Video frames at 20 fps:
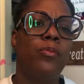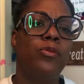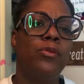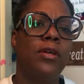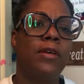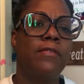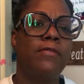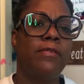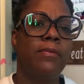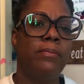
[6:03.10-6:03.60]
you
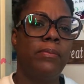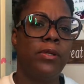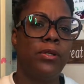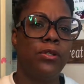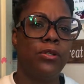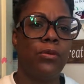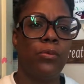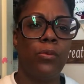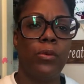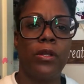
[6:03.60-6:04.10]
get
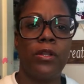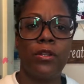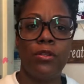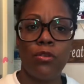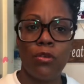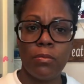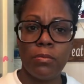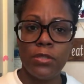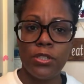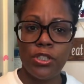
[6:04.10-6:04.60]
familiar with
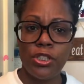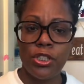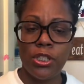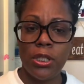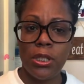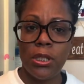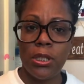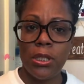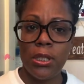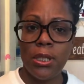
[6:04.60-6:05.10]
your
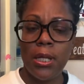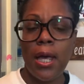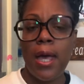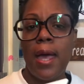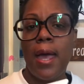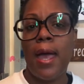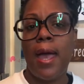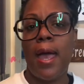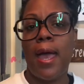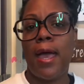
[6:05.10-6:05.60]
machine
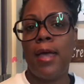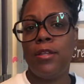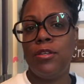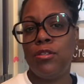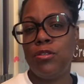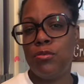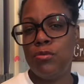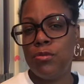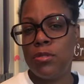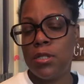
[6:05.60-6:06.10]
and
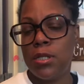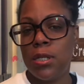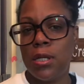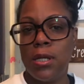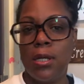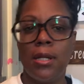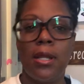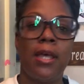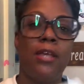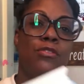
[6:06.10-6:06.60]
using
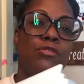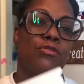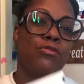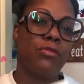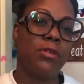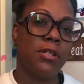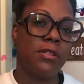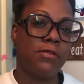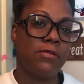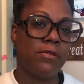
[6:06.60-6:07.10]
it and
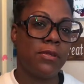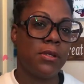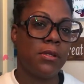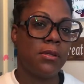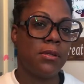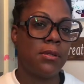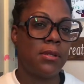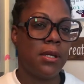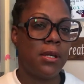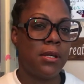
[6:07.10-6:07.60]
transferring
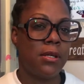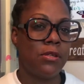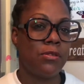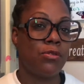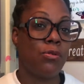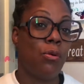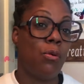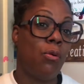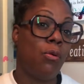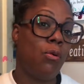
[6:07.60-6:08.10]
things
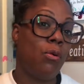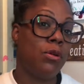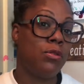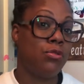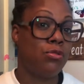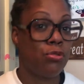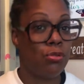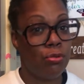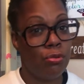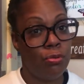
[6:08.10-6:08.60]

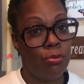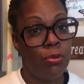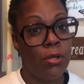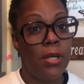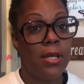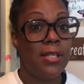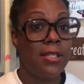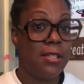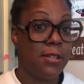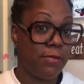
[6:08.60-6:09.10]
onto
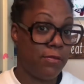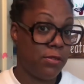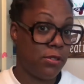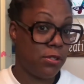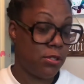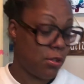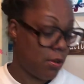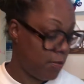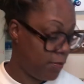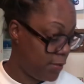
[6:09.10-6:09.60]
different
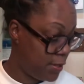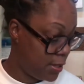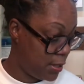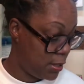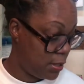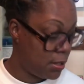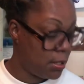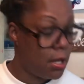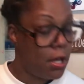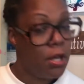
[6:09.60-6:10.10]
surfaces.
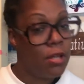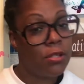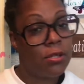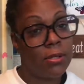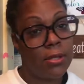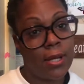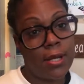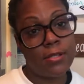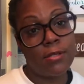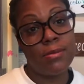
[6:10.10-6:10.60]
So
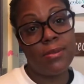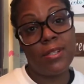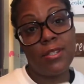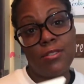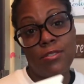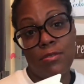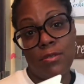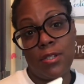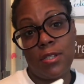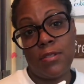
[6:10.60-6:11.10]
that's where the
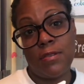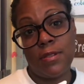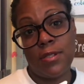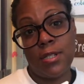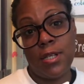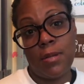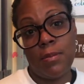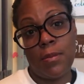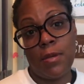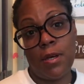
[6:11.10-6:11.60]
transfer
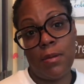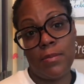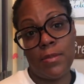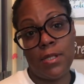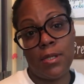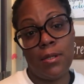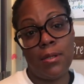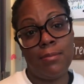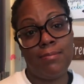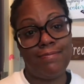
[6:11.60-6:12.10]
tape comes
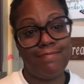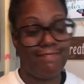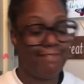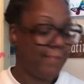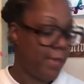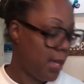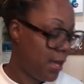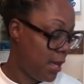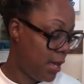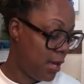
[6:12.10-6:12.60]
in,
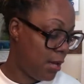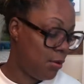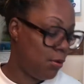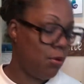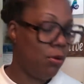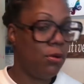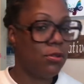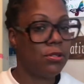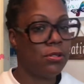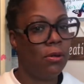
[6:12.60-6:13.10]
and
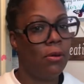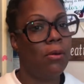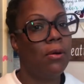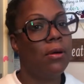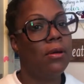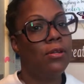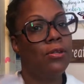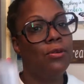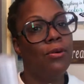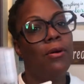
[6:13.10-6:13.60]
also
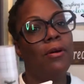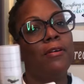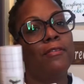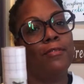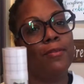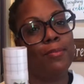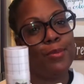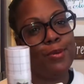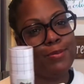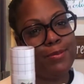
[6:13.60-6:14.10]
your
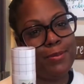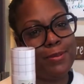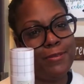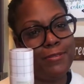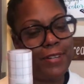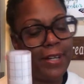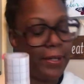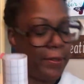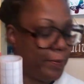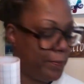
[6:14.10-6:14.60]
removable
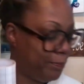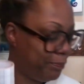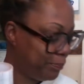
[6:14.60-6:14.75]
vinyl.